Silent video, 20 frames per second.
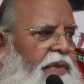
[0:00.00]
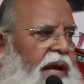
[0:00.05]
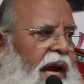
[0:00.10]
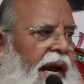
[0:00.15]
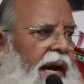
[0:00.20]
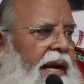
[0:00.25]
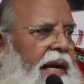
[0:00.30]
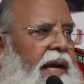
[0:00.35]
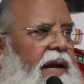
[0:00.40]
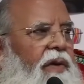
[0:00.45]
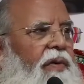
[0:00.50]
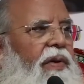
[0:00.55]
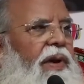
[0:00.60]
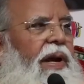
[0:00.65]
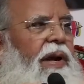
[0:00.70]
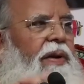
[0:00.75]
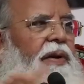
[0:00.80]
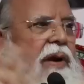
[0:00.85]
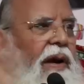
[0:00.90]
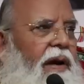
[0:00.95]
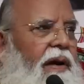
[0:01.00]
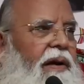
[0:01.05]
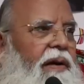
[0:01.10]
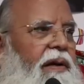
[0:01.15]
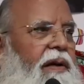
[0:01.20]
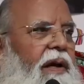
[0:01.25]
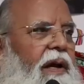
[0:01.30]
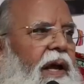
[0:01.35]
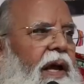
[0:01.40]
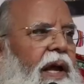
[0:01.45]
behind every
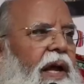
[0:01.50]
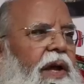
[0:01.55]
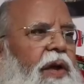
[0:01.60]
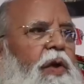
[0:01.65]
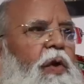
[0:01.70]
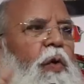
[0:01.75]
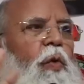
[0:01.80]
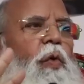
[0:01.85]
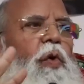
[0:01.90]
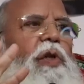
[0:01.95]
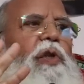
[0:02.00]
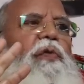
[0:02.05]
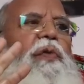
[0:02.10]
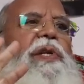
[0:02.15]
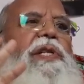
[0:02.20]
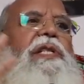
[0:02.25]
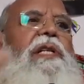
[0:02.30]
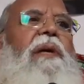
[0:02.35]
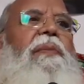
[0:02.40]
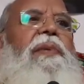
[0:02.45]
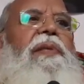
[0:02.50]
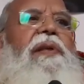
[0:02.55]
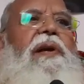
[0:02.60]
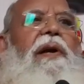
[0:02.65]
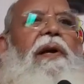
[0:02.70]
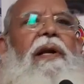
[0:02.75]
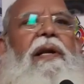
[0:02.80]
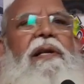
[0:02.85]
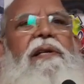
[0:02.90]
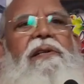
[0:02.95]
truck, a huge wisdom
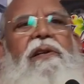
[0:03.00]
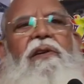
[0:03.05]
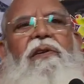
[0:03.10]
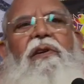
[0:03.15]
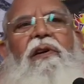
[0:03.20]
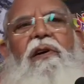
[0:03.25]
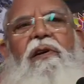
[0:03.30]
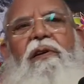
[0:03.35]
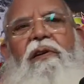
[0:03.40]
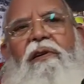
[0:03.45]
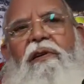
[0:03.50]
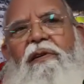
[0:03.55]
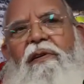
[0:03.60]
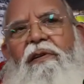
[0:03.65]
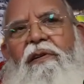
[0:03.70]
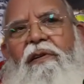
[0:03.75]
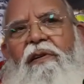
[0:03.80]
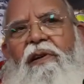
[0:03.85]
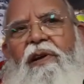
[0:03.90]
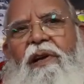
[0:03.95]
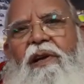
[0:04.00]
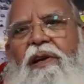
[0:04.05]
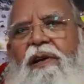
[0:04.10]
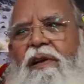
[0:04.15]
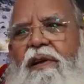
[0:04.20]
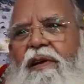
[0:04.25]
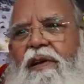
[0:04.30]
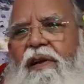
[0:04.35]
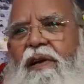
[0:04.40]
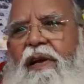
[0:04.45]
is written, is it not?
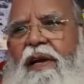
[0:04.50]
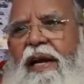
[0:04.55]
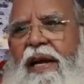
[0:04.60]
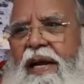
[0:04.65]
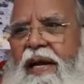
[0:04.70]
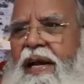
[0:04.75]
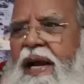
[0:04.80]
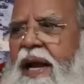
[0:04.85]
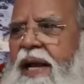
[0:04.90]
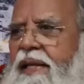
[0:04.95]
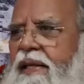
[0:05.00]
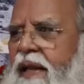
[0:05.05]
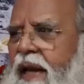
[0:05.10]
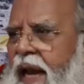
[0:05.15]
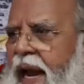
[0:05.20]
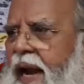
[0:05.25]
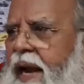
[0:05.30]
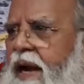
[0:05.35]
India is a